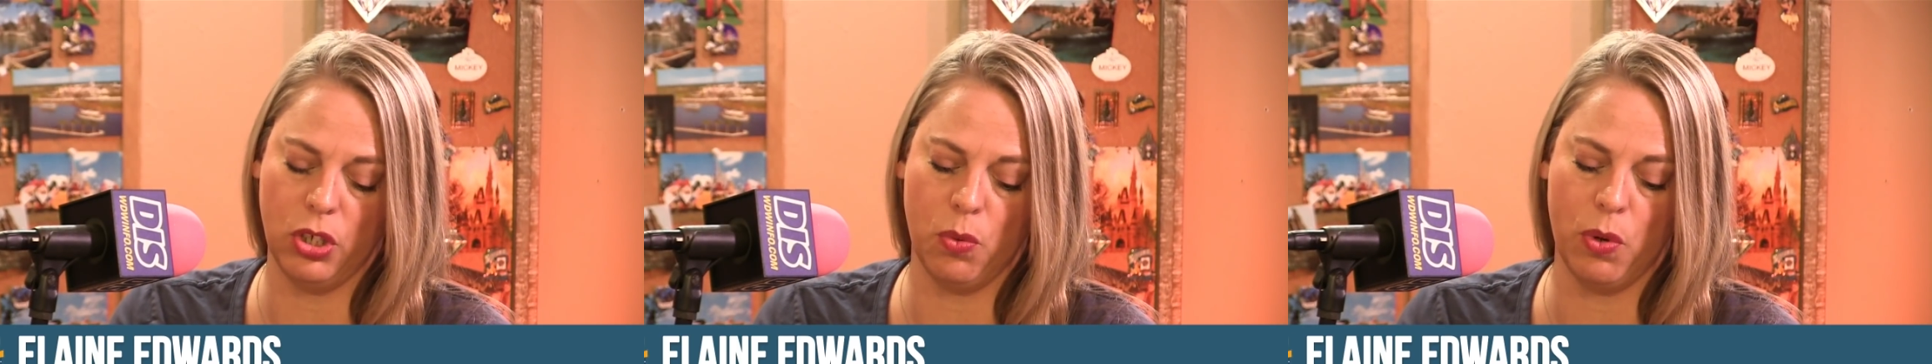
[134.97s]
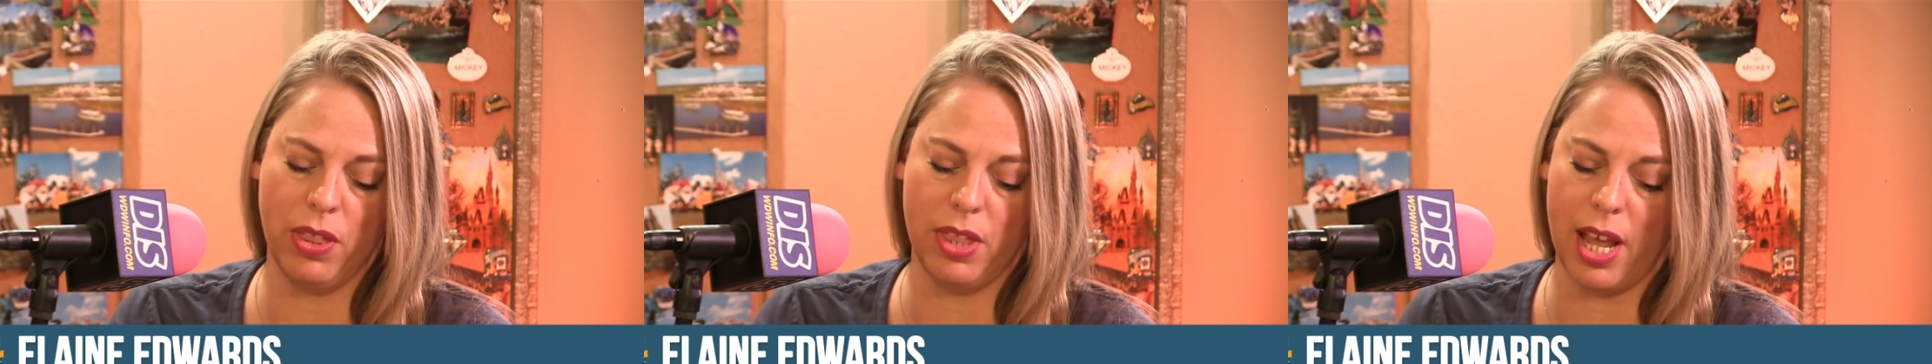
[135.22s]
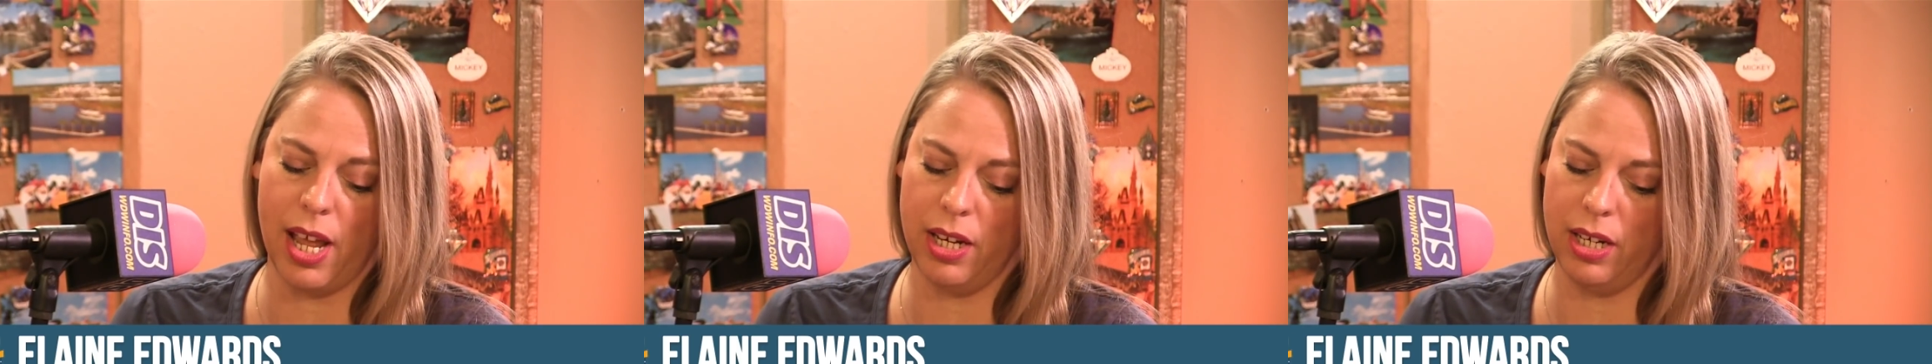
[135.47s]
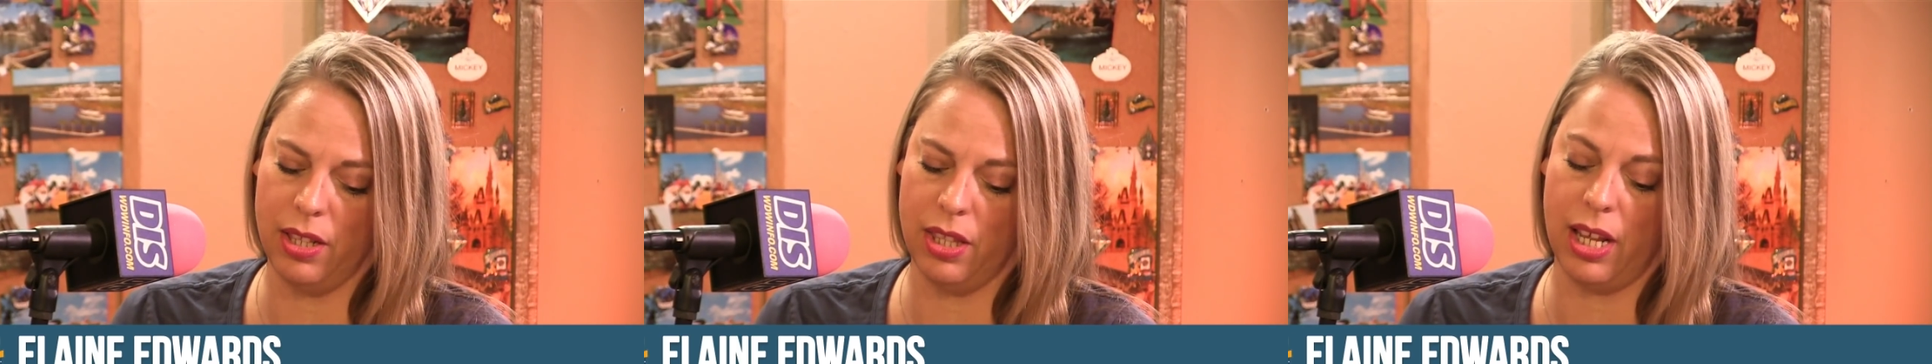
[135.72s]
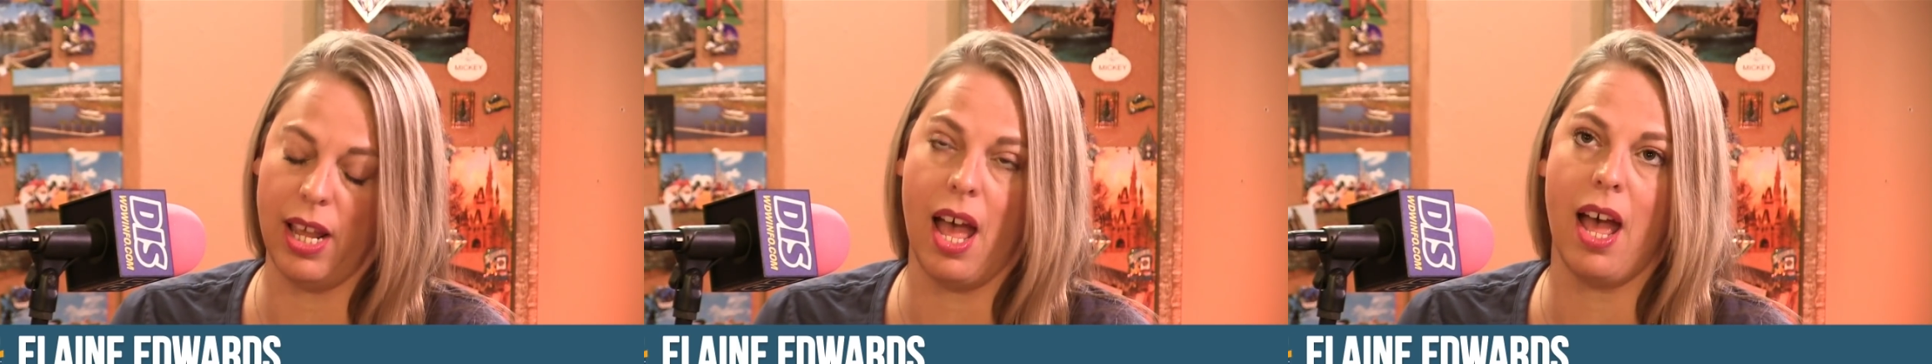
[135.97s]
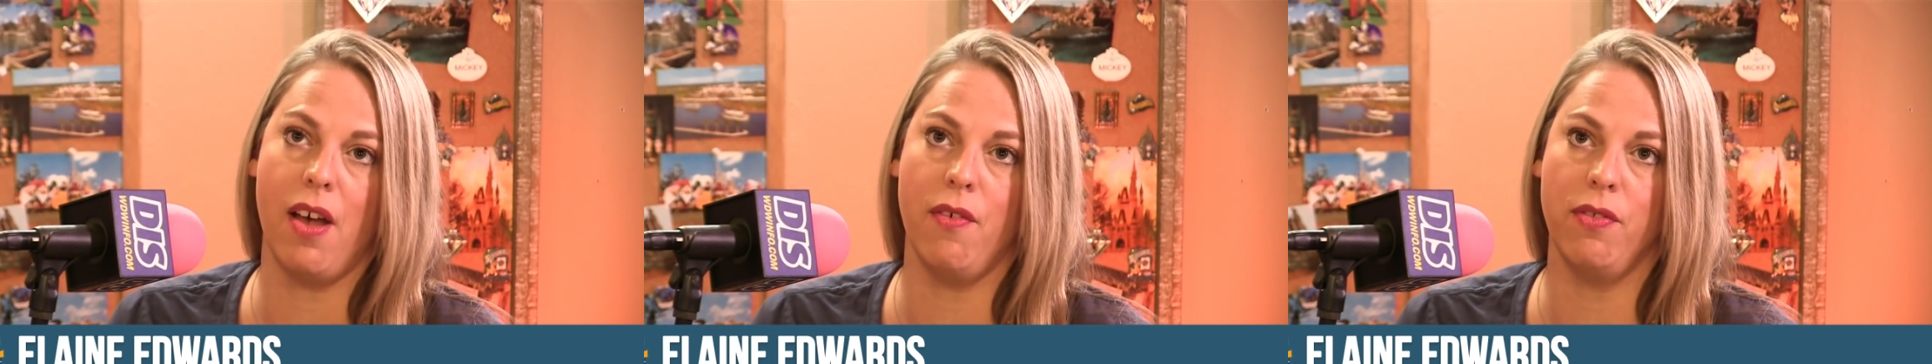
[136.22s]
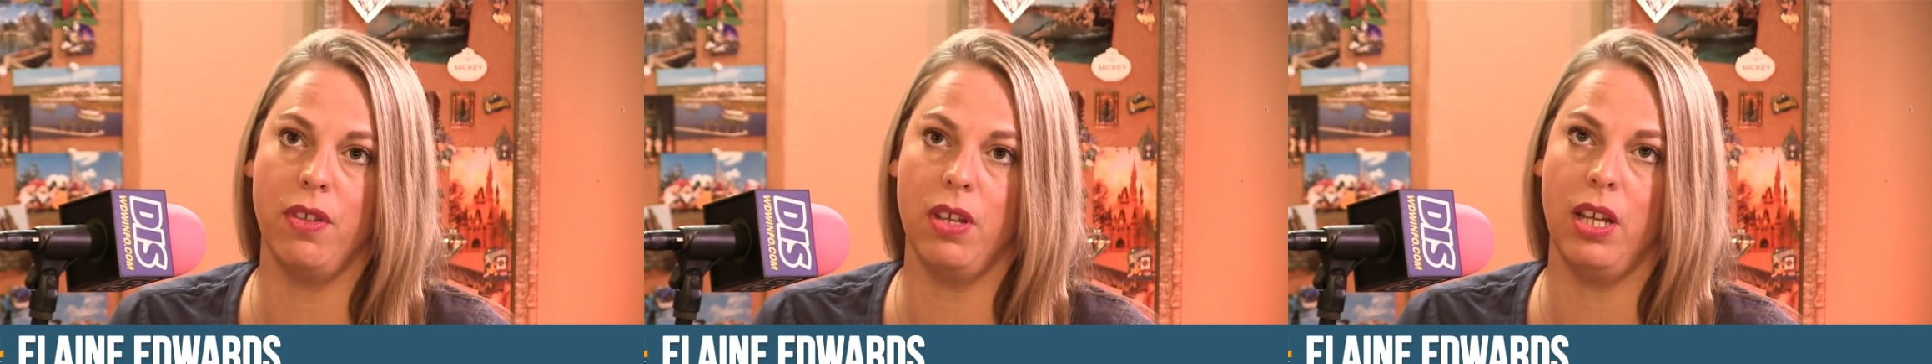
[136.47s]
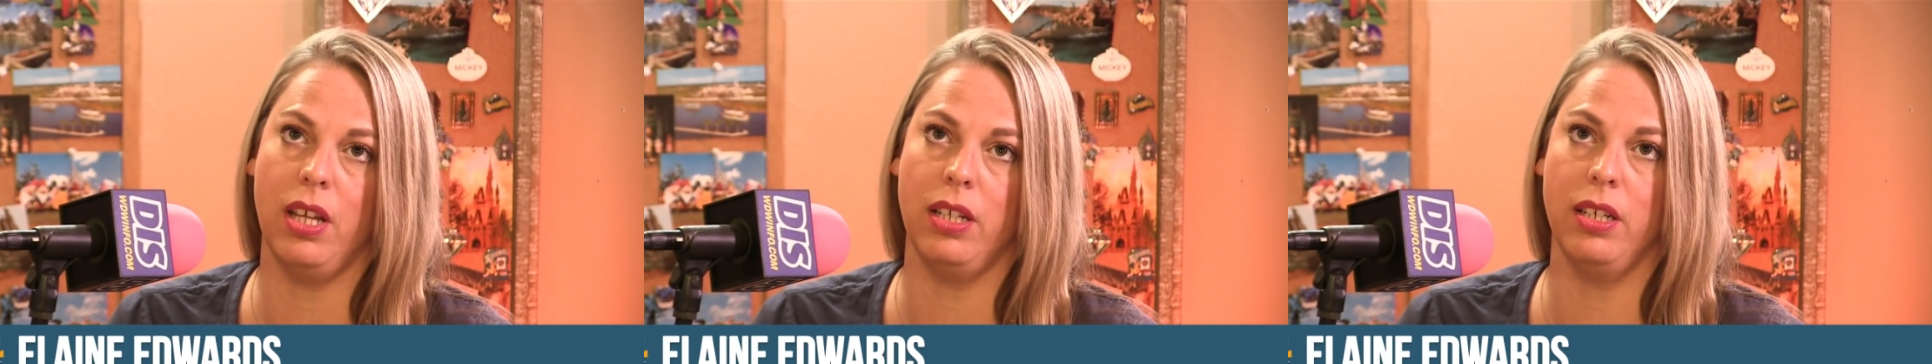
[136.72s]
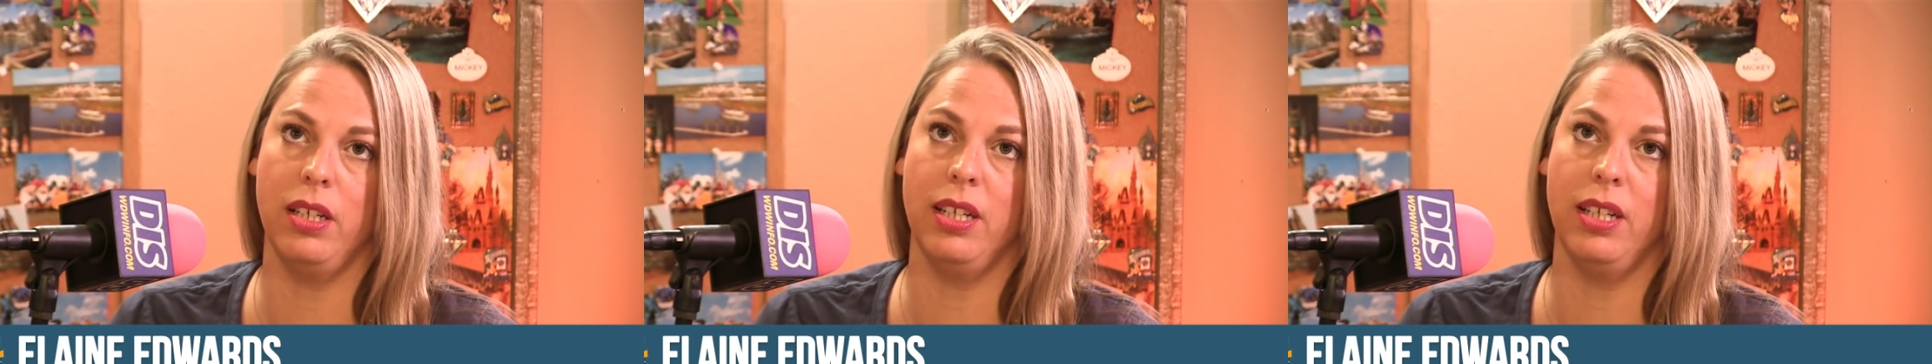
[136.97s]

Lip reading: with that, they have it.